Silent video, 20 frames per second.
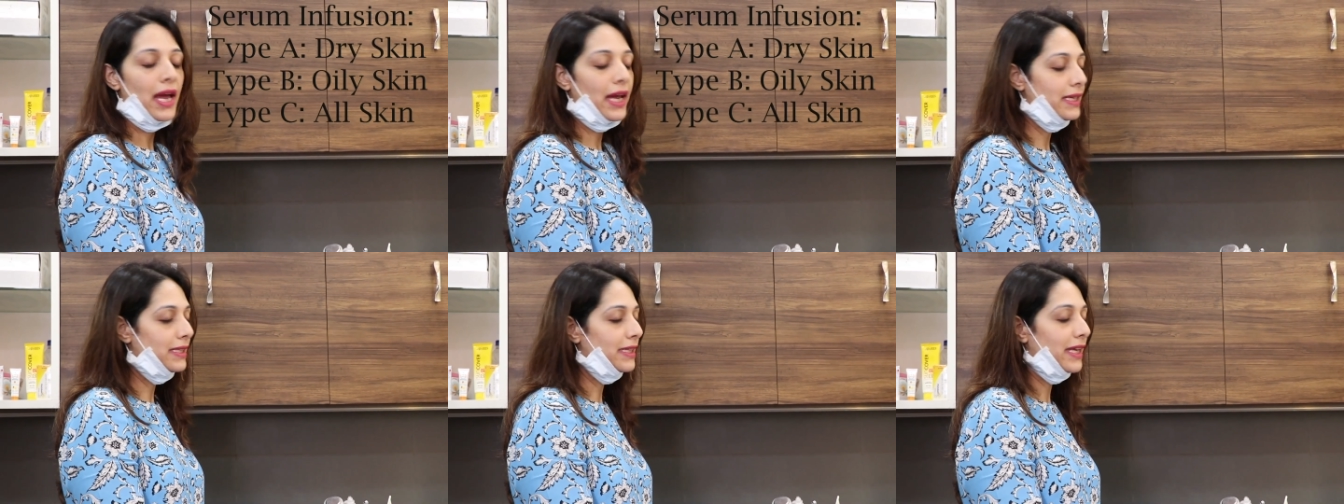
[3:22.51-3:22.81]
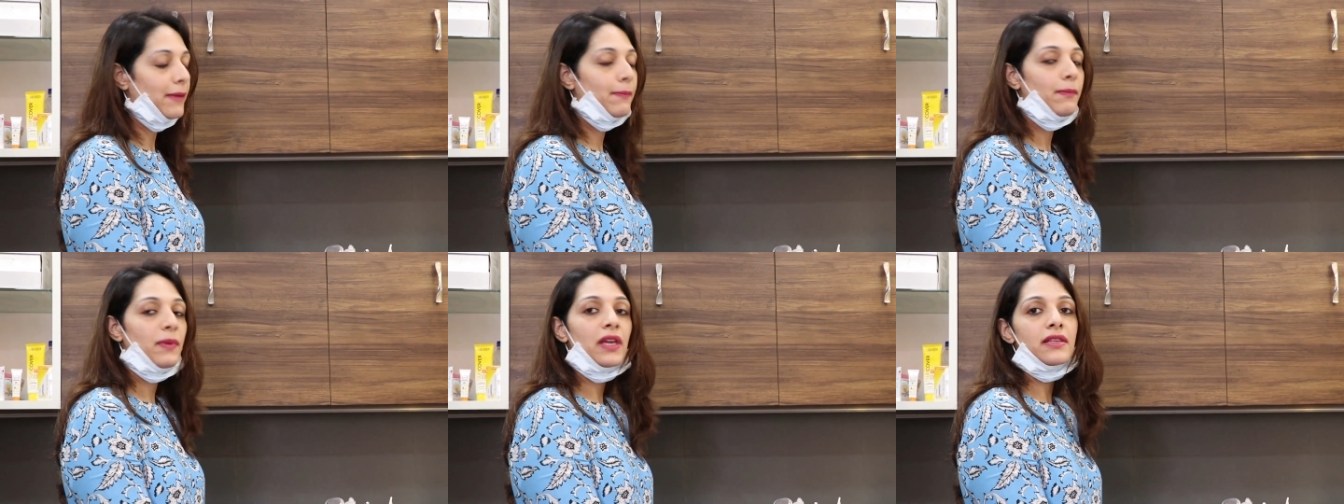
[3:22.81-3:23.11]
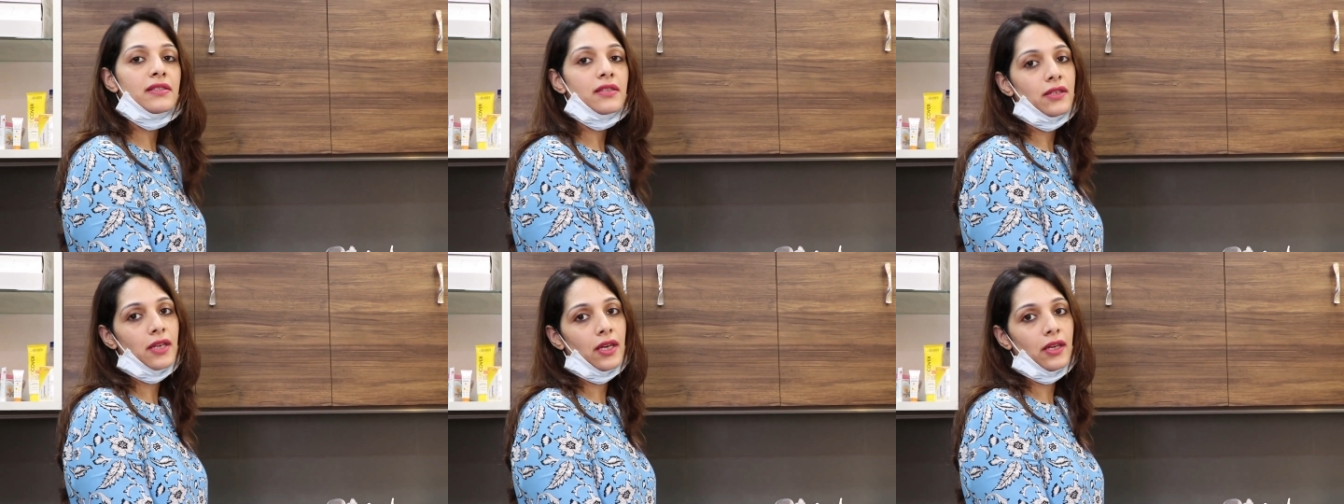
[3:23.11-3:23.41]
and type B
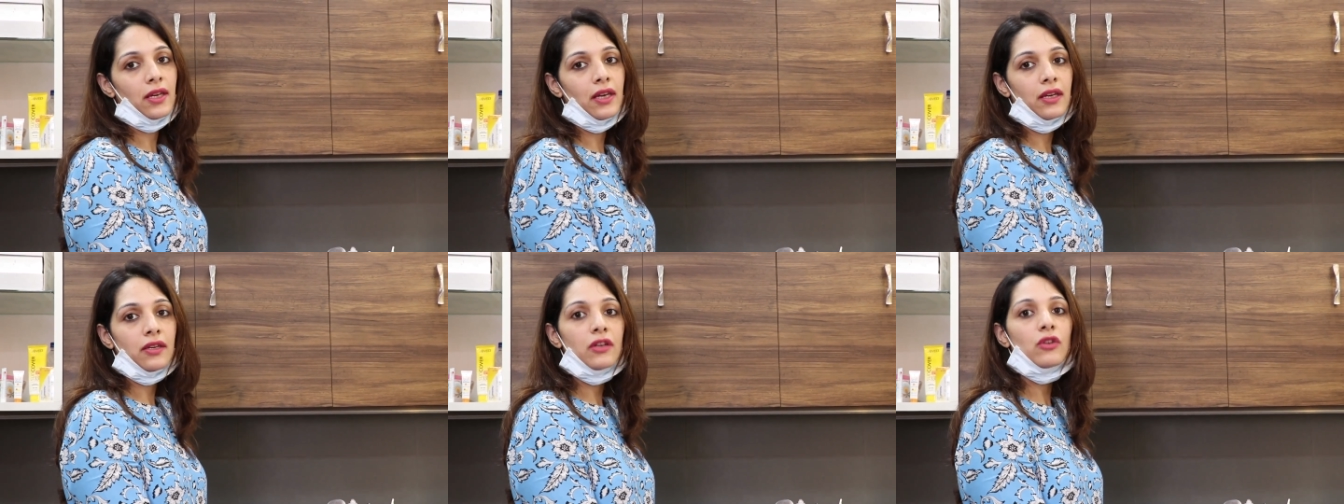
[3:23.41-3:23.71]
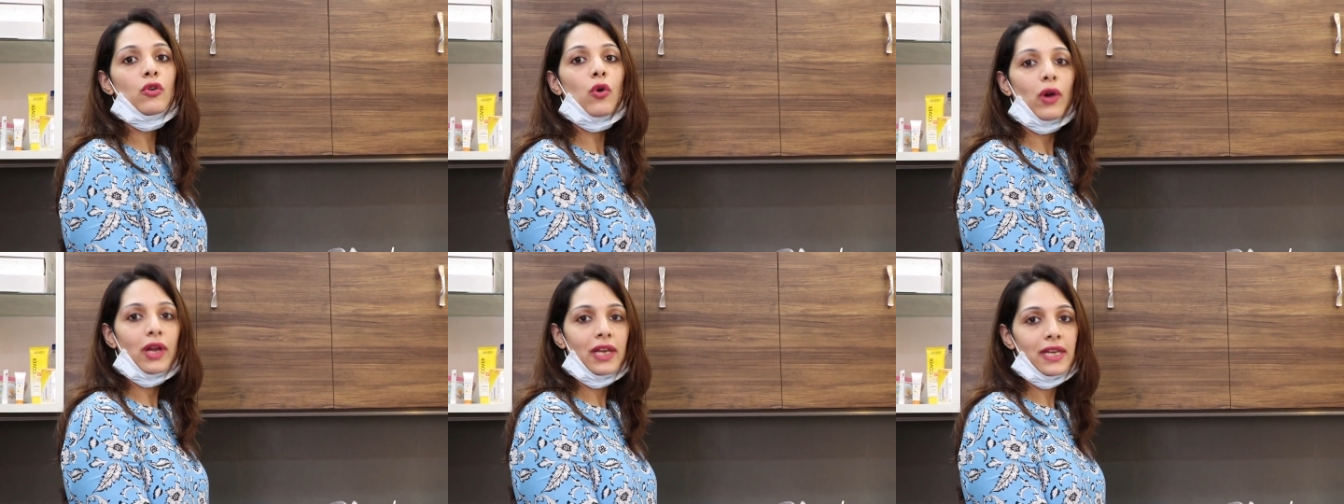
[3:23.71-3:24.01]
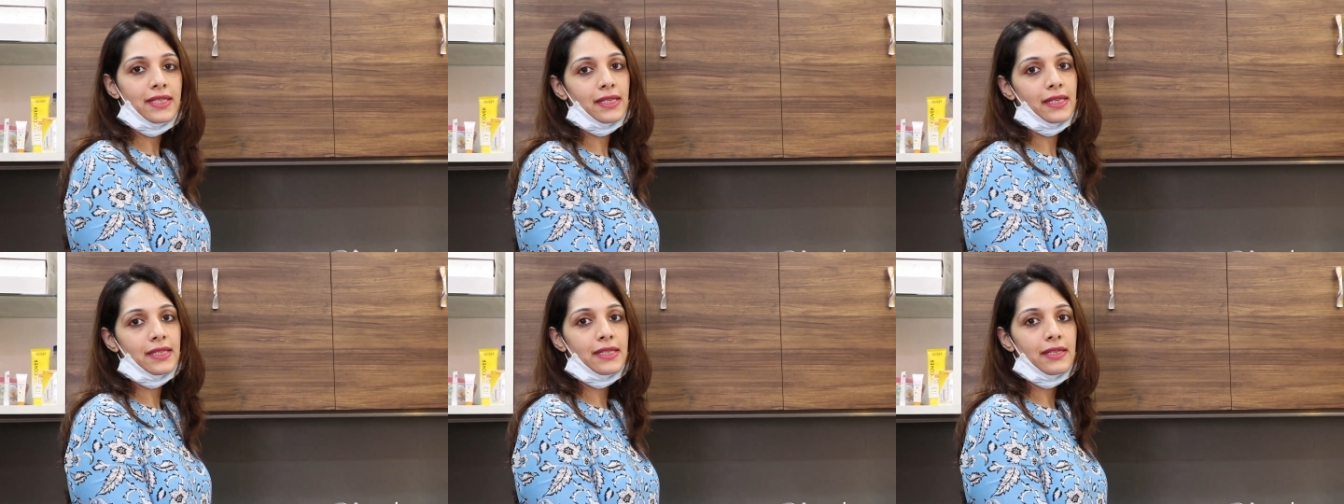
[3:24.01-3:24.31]
is a dedicated
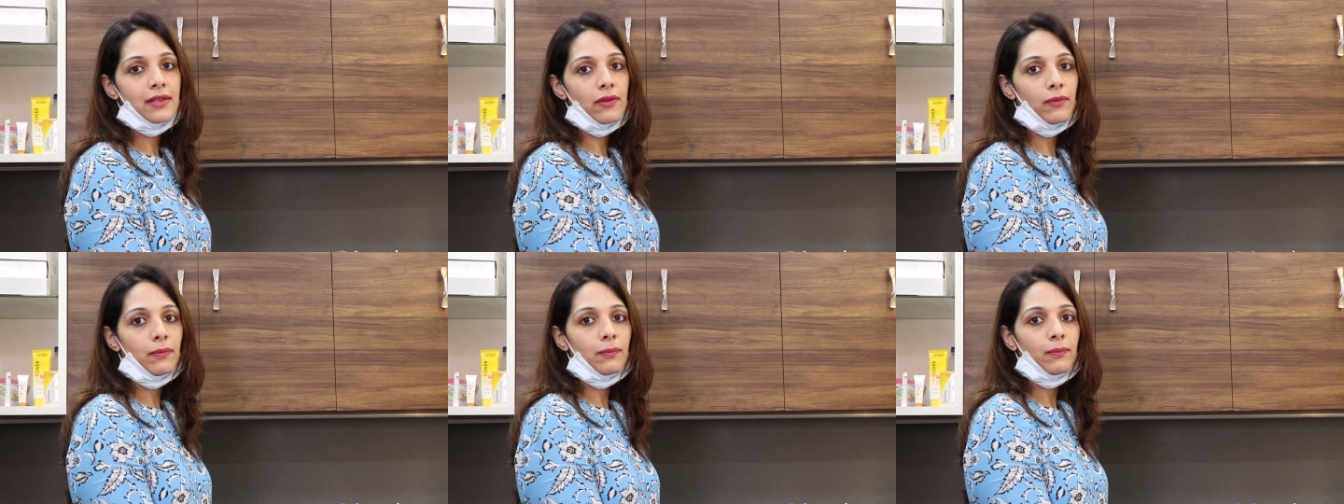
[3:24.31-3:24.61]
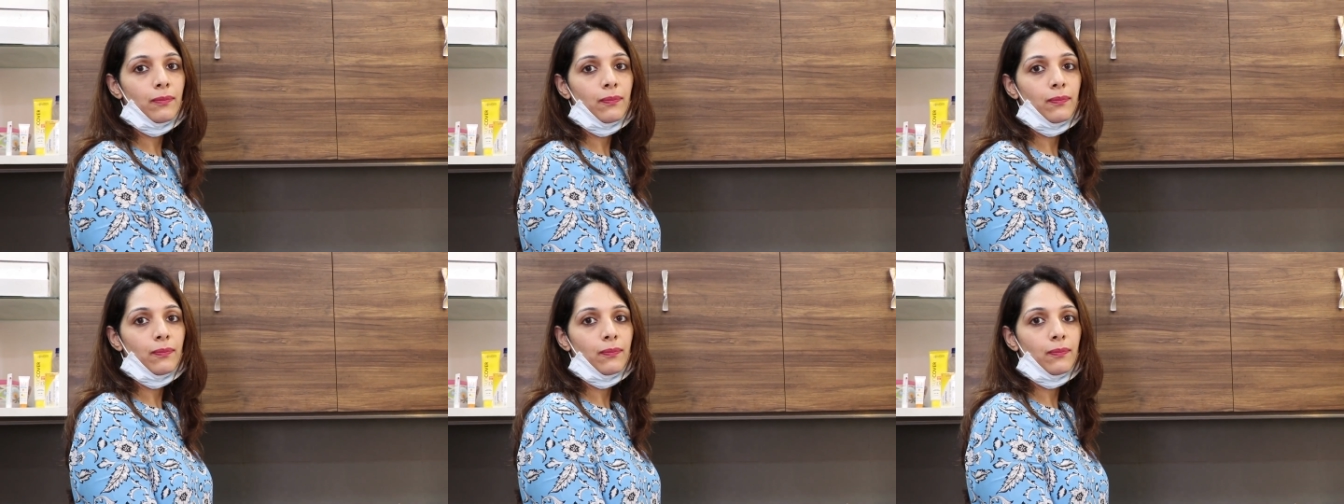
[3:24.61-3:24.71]
oily skin serum.